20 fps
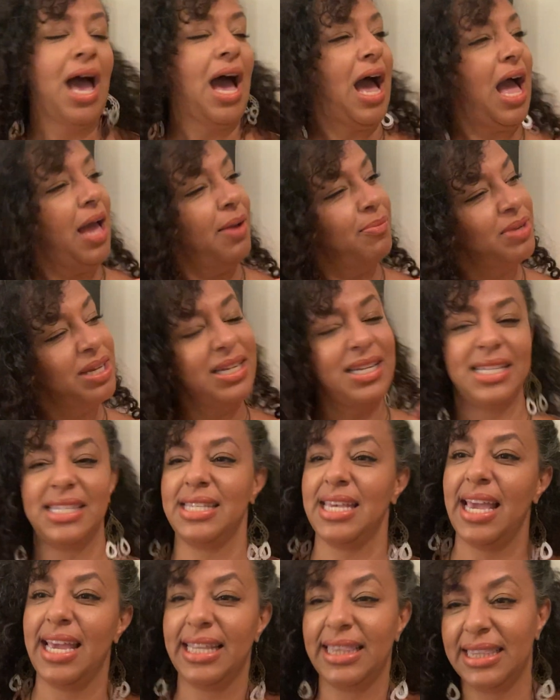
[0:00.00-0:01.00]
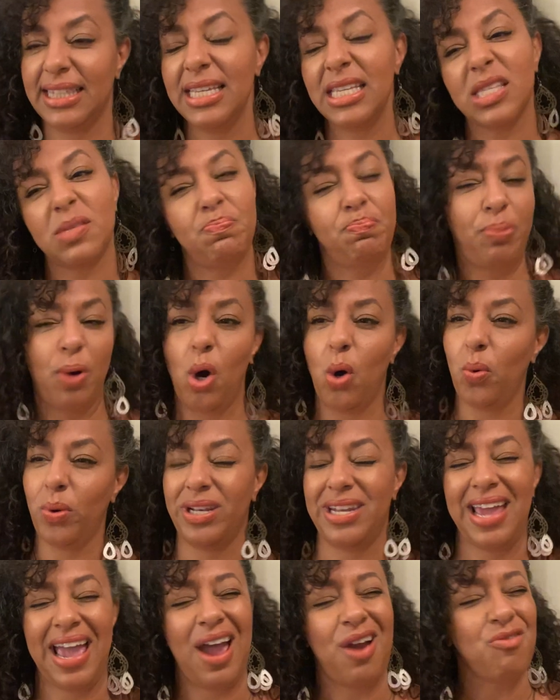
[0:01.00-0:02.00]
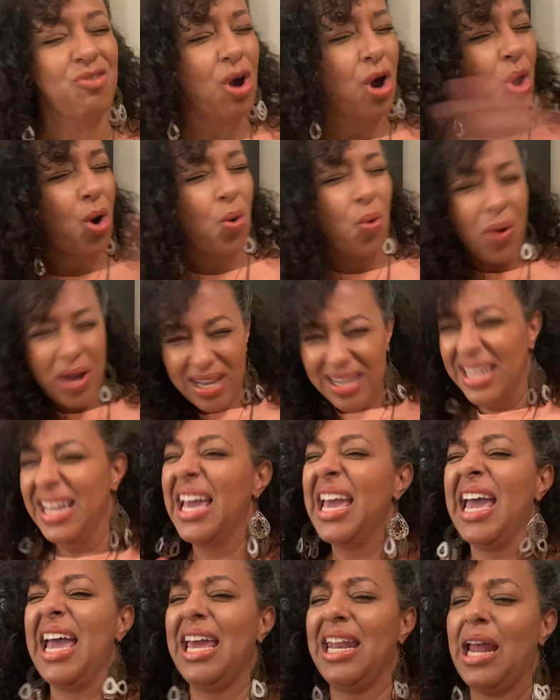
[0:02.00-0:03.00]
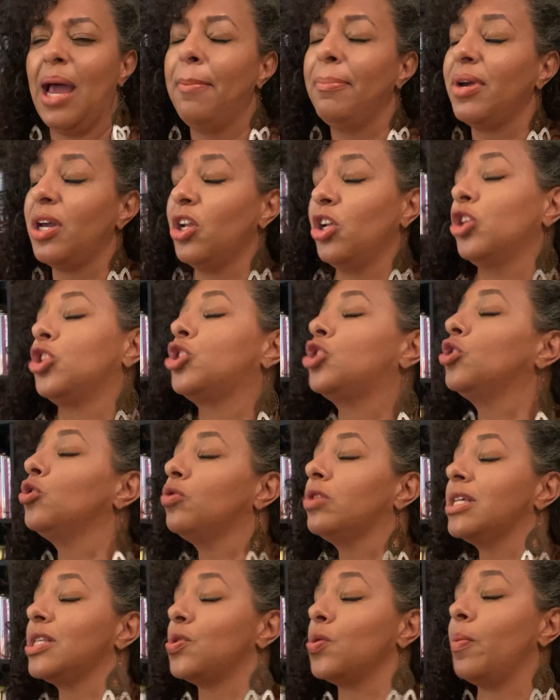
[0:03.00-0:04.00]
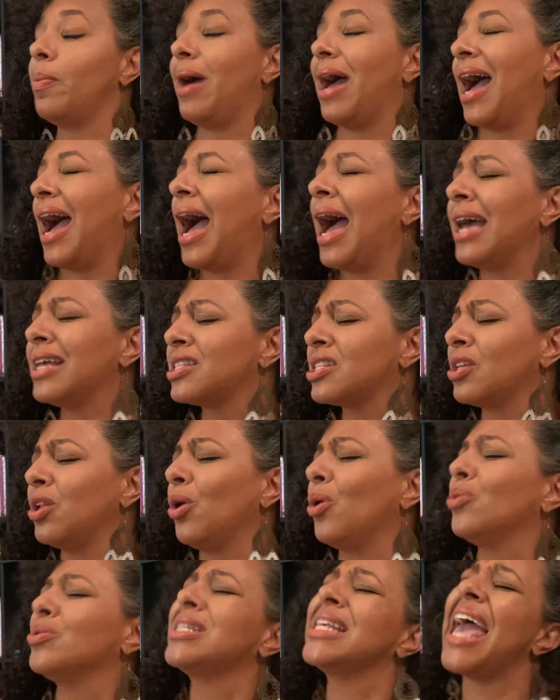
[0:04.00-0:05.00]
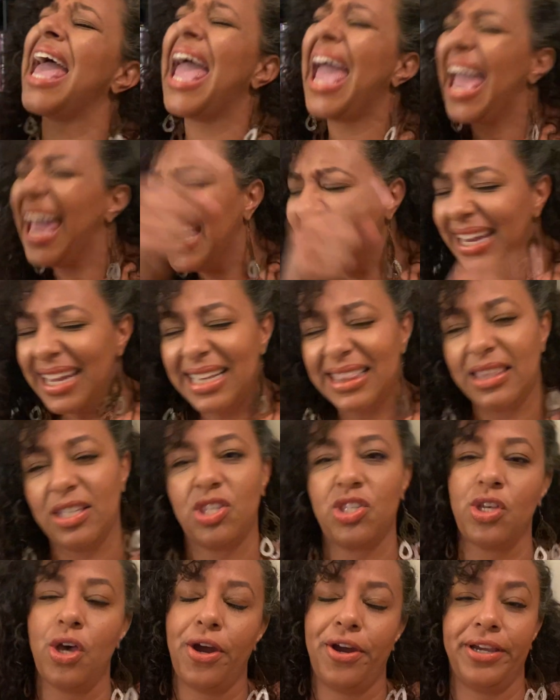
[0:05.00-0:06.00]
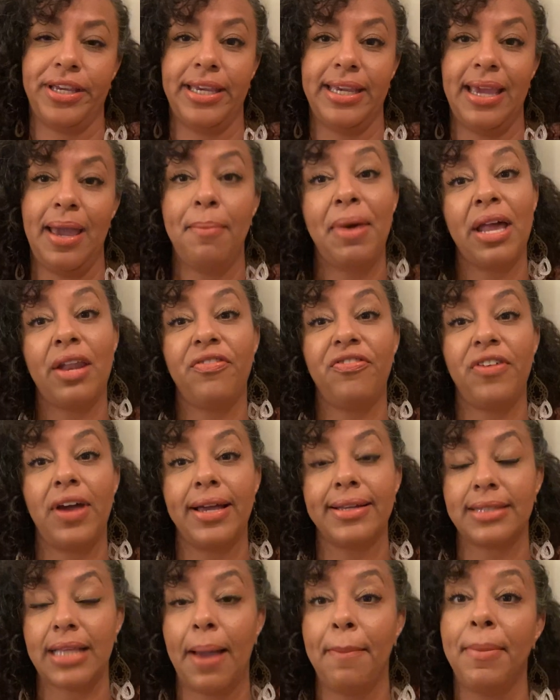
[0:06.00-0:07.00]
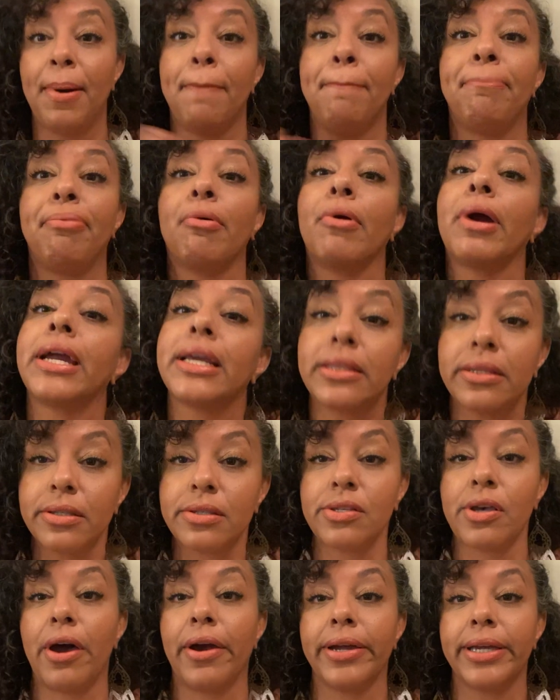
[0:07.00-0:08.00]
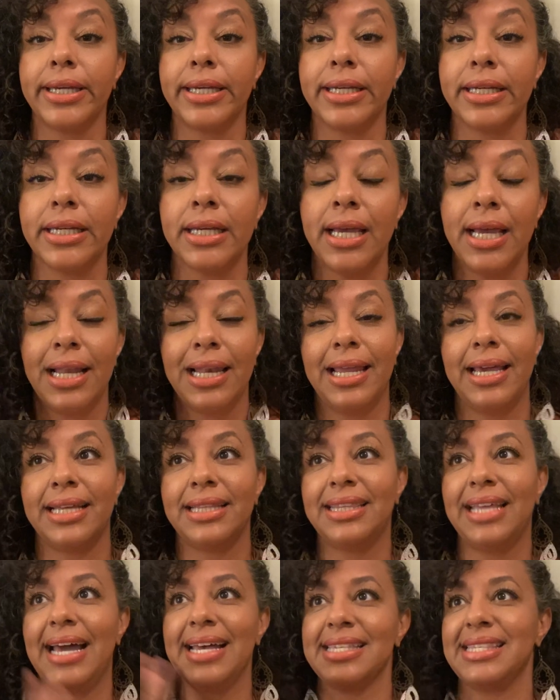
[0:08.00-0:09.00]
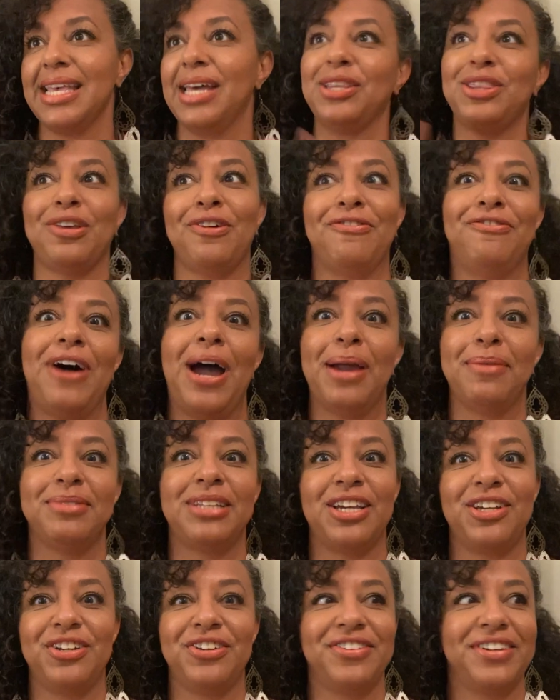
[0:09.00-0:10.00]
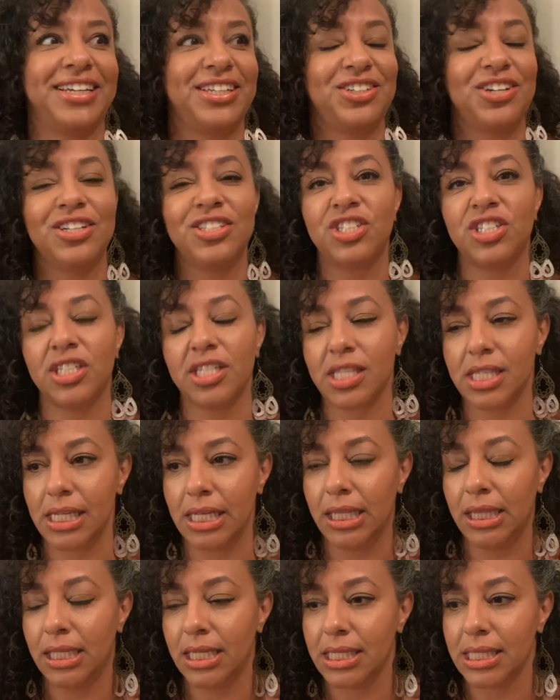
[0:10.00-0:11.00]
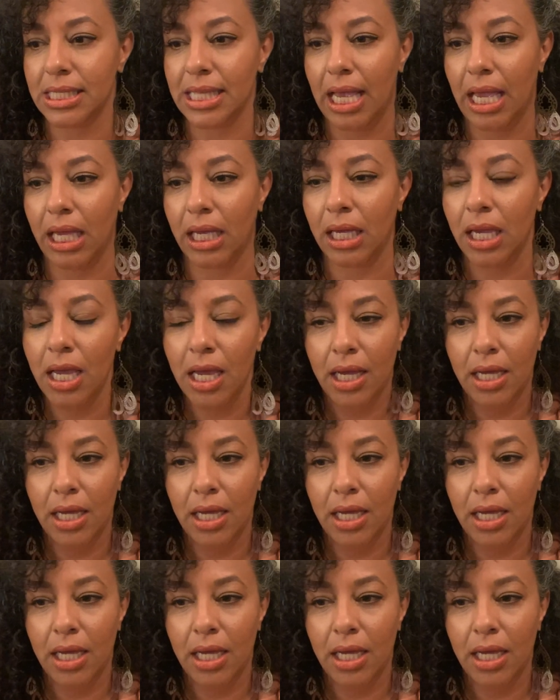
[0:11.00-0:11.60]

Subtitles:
I'm gonna take this bow and arrow and I'm gonna do this with my eyes closed and hit the target. As a matter of fact, I'm gonna break the target. Like that's like the vibe that you're in. You're just in this like